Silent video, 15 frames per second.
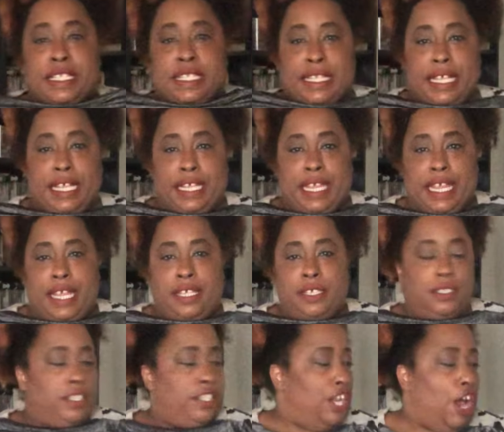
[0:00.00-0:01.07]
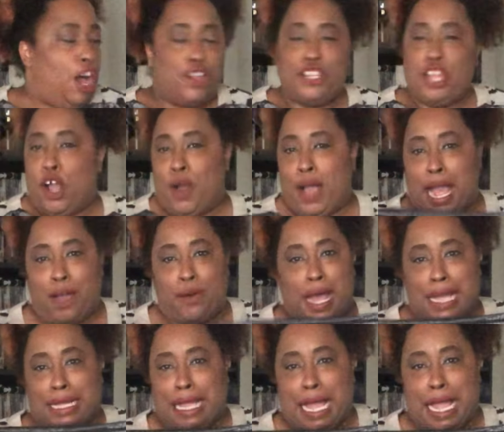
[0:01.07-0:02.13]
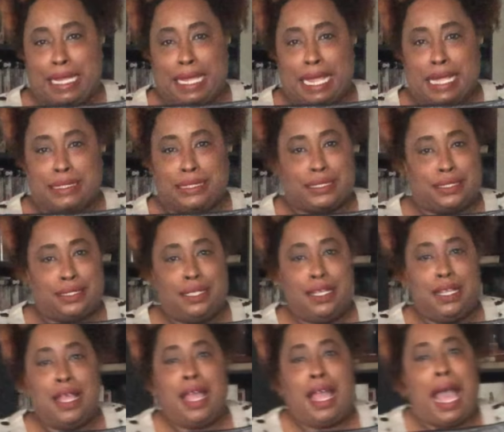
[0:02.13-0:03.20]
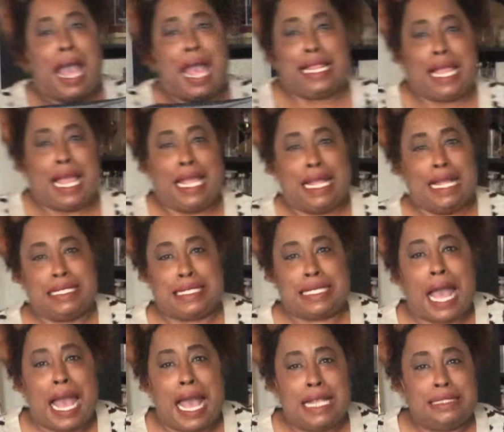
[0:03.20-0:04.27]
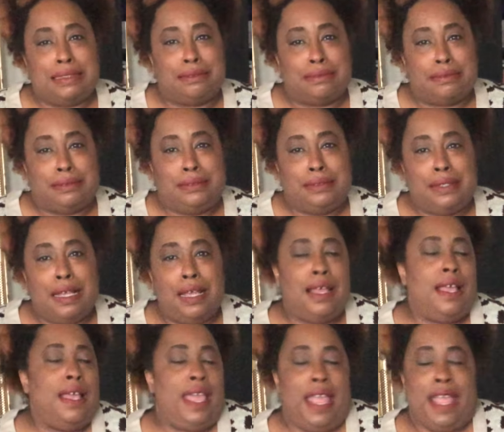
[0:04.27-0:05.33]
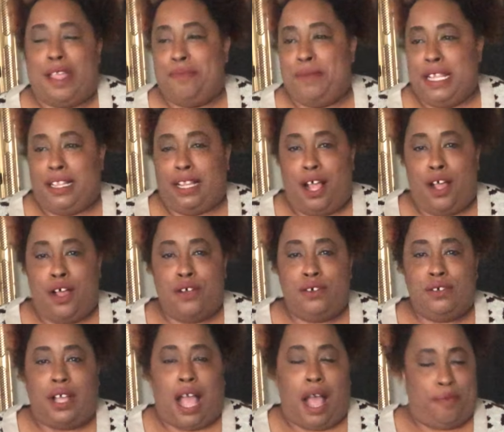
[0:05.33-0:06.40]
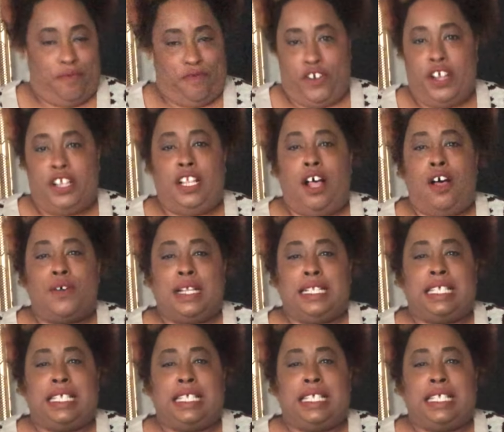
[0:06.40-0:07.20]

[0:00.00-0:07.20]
slinky. Y'all know how I like it. I like it tight. It can be long. I prefer long and